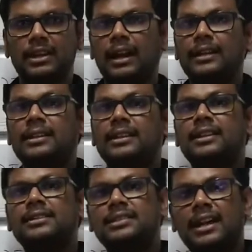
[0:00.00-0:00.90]
and he
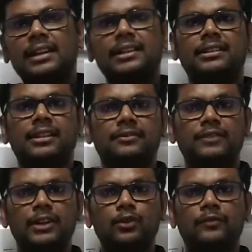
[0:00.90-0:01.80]
is sharing that
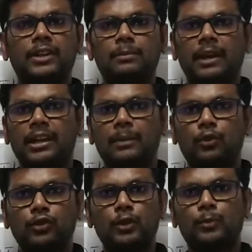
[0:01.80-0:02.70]
very good feedback
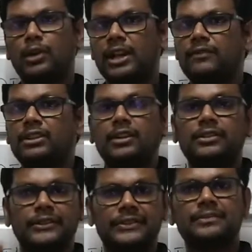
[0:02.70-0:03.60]
about your product with
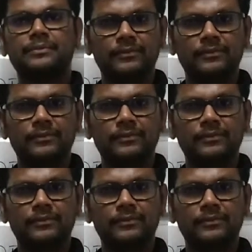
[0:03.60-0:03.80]
others,